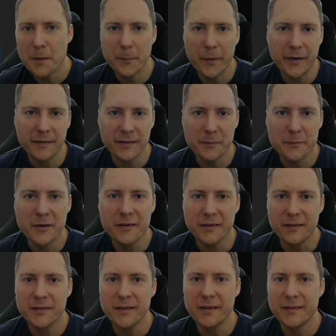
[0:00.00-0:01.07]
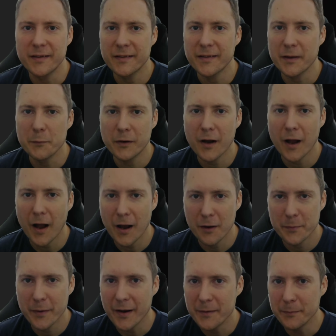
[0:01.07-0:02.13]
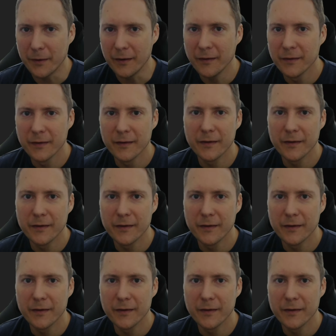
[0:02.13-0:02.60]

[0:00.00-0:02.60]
makes images as if they were cut out of paper.